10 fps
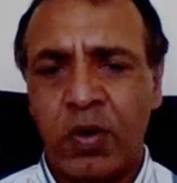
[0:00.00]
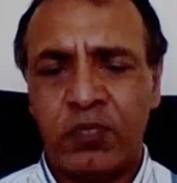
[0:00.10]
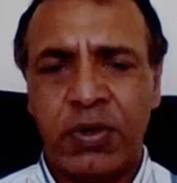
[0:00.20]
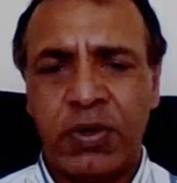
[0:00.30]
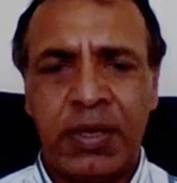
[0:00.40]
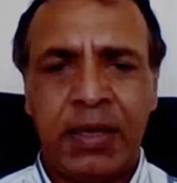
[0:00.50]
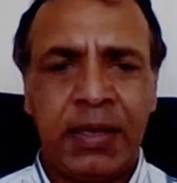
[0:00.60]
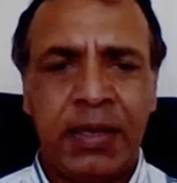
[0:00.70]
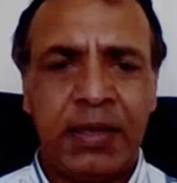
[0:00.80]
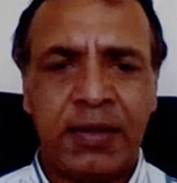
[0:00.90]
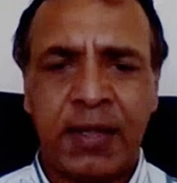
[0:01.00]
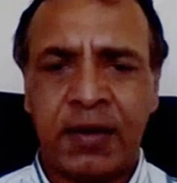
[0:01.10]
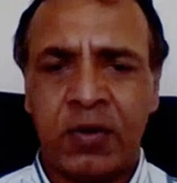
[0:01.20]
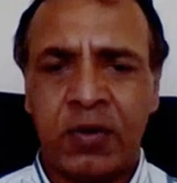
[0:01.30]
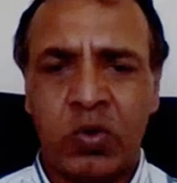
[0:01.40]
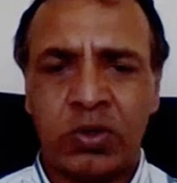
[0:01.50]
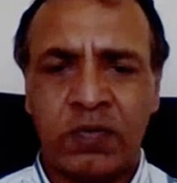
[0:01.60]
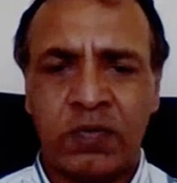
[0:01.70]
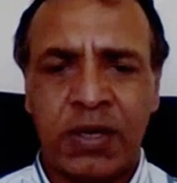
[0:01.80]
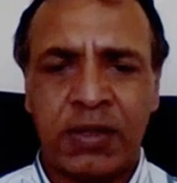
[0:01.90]
hopefully in the second
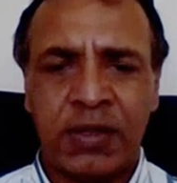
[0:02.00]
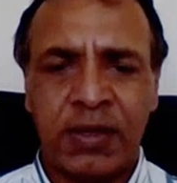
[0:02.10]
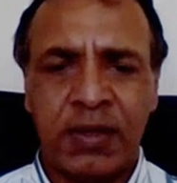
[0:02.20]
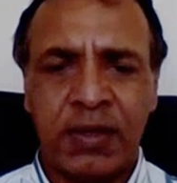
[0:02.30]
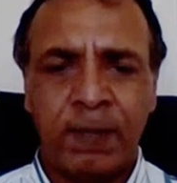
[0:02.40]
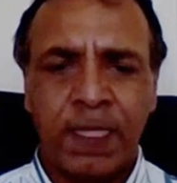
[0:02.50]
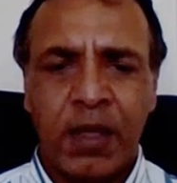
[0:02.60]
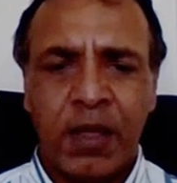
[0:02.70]
quarter of next year,